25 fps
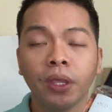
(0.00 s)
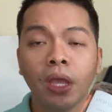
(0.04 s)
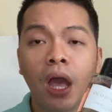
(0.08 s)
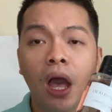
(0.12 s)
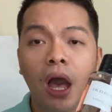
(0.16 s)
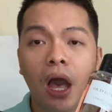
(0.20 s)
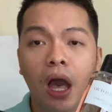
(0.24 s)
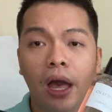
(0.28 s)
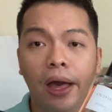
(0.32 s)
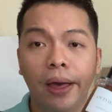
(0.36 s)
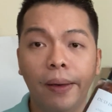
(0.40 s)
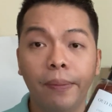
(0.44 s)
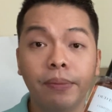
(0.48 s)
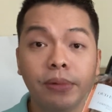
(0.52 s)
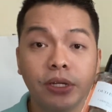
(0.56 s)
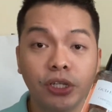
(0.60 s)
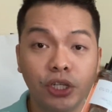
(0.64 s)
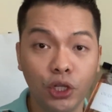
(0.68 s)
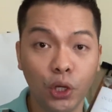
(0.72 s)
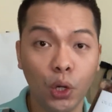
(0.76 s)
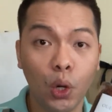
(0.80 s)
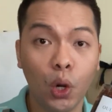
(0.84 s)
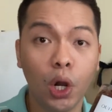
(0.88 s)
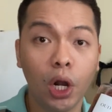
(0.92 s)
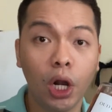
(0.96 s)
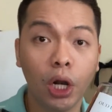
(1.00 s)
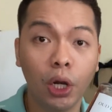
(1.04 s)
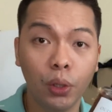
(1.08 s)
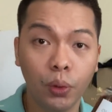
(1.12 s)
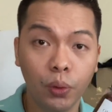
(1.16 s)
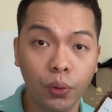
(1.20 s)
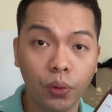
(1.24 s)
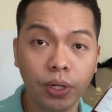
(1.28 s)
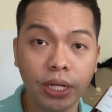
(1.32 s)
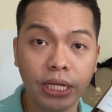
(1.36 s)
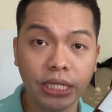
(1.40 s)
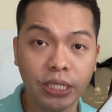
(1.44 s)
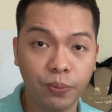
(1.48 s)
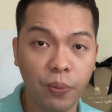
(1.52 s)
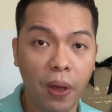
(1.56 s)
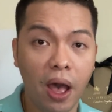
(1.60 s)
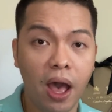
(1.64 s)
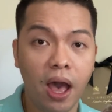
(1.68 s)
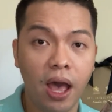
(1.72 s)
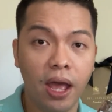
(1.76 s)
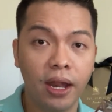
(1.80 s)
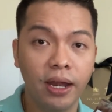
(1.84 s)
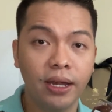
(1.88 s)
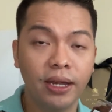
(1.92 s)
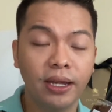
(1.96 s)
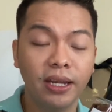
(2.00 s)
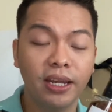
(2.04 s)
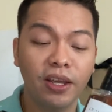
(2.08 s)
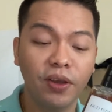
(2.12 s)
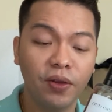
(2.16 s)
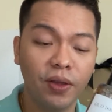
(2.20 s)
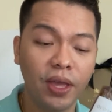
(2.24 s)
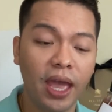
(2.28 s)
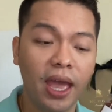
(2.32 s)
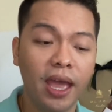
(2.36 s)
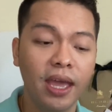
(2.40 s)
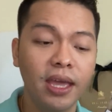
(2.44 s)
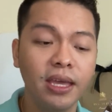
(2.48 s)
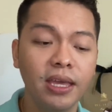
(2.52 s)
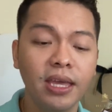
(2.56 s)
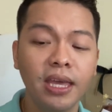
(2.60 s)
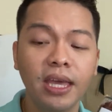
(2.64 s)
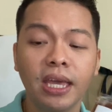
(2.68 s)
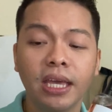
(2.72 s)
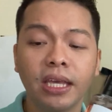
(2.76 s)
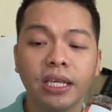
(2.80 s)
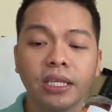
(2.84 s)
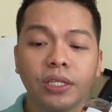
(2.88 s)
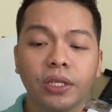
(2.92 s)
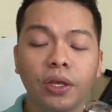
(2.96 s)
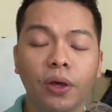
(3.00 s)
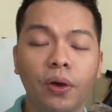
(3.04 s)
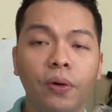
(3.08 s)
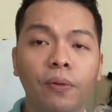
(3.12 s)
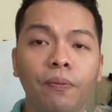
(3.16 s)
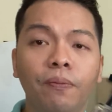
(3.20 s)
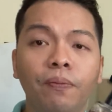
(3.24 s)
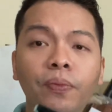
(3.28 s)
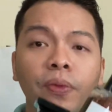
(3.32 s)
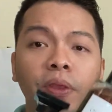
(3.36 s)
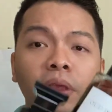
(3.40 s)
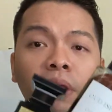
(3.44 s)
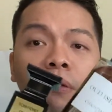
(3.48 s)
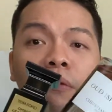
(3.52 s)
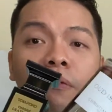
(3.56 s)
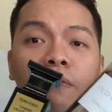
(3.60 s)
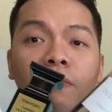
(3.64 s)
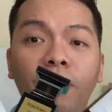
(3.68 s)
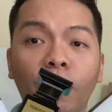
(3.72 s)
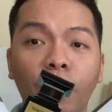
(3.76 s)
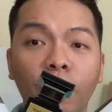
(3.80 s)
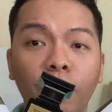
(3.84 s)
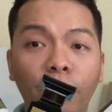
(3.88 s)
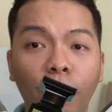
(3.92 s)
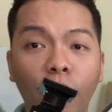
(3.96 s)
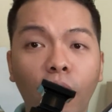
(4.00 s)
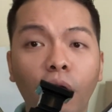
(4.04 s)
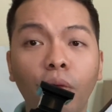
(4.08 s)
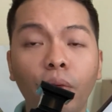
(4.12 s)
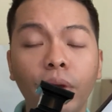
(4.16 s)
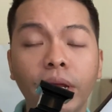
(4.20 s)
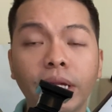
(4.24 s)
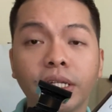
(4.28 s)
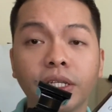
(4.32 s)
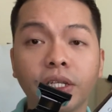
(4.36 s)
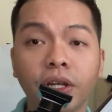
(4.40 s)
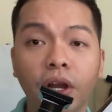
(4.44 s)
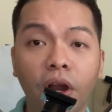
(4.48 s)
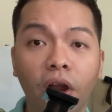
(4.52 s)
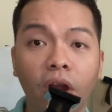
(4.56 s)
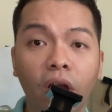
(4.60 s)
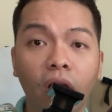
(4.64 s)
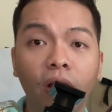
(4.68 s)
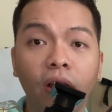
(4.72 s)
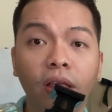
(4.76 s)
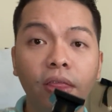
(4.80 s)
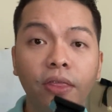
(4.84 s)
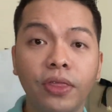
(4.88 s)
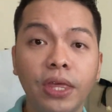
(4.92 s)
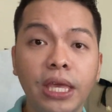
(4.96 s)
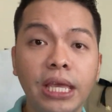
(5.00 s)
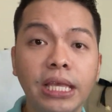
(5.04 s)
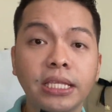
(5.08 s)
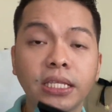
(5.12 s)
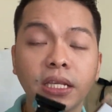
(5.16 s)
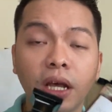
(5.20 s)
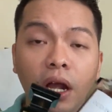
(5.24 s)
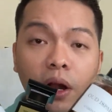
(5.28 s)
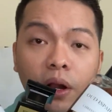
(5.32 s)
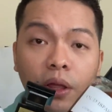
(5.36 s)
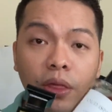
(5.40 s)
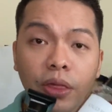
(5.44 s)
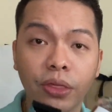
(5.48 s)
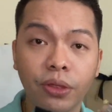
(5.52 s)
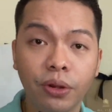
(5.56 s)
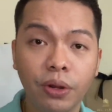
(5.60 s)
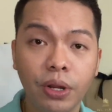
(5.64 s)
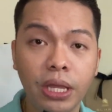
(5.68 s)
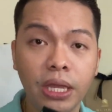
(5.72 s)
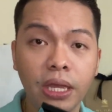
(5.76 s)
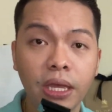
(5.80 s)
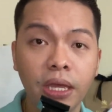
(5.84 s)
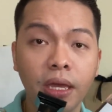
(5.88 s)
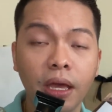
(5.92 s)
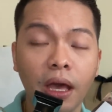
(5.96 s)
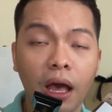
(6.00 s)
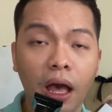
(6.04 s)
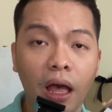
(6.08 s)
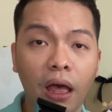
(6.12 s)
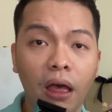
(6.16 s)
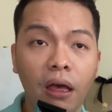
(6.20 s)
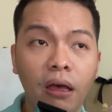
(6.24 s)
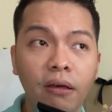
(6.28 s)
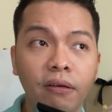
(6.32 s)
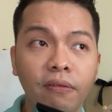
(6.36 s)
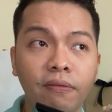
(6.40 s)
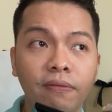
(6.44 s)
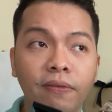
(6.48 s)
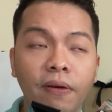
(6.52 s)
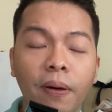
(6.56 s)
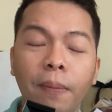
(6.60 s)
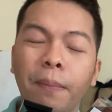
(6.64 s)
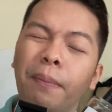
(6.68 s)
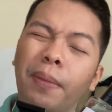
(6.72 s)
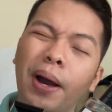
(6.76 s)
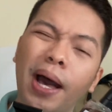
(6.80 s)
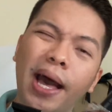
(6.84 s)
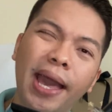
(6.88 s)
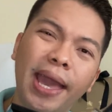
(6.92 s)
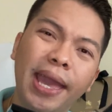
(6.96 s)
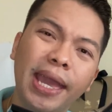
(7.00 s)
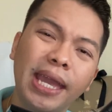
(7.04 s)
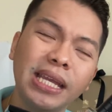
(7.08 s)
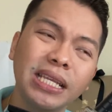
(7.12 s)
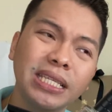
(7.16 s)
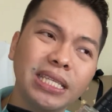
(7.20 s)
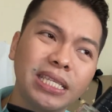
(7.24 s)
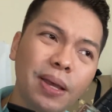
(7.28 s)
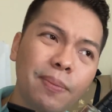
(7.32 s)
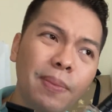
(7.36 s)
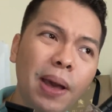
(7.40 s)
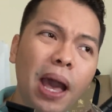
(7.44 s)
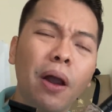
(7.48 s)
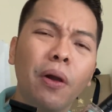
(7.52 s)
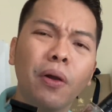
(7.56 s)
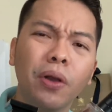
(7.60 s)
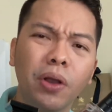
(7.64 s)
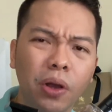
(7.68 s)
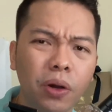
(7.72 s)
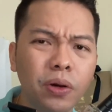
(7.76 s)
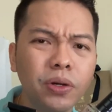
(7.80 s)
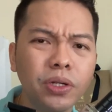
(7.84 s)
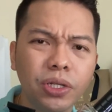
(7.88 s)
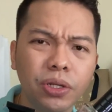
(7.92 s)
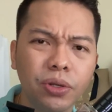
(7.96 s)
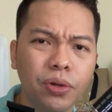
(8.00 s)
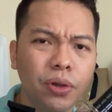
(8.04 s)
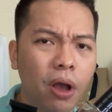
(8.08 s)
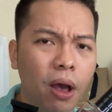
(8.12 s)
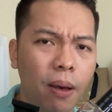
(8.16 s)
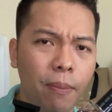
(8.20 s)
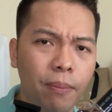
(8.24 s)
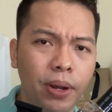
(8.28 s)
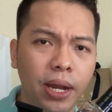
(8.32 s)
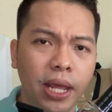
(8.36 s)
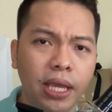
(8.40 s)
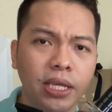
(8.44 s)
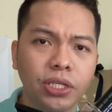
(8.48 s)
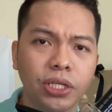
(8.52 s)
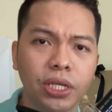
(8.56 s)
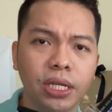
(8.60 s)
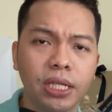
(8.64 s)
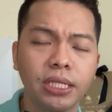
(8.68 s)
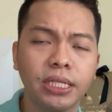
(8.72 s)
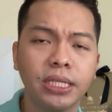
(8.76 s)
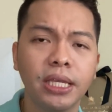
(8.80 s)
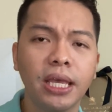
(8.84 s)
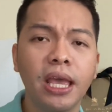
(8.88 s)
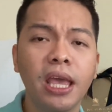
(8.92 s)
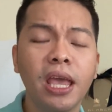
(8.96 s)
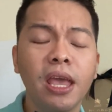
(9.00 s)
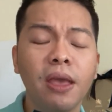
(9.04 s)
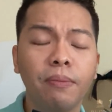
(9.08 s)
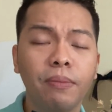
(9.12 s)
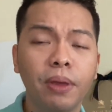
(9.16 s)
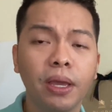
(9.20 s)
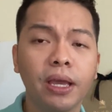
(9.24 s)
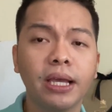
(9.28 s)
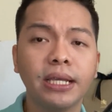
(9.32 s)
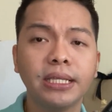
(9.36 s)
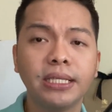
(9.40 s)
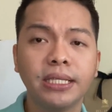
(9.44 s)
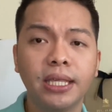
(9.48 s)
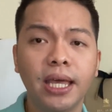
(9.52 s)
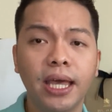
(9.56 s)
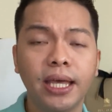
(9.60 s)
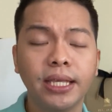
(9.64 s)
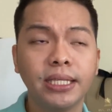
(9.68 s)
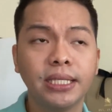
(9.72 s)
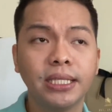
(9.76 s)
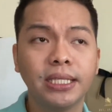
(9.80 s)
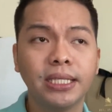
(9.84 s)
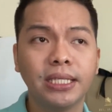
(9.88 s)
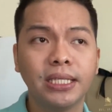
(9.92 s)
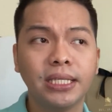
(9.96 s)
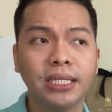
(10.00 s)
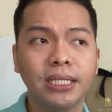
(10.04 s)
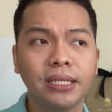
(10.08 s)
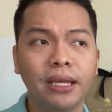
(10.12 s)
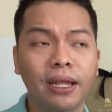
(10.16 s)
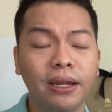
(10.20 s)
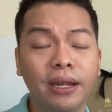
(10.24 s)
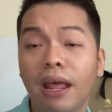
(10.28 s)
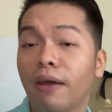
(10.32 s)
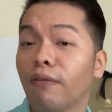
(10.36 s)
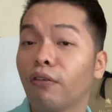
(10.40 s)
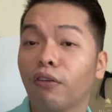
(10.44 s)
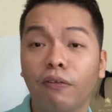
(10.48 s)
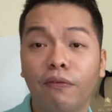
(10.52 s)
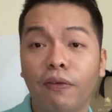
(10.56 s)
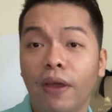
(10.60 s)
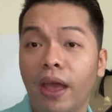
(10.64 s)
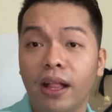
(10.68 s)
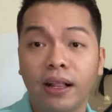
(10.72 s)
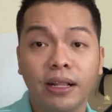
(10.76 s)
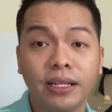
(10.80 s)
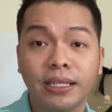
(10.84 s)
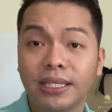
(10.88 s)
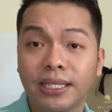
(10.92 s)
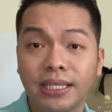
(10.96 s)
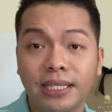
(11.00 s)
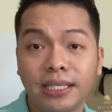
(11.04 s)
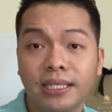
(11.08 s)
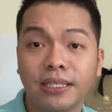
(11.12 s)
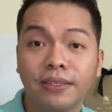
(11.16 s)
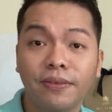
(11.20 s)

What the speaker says: Dior Oud Isfahan, okay? So for fall winter, these are three of my somehow go-to combinations because this never fails.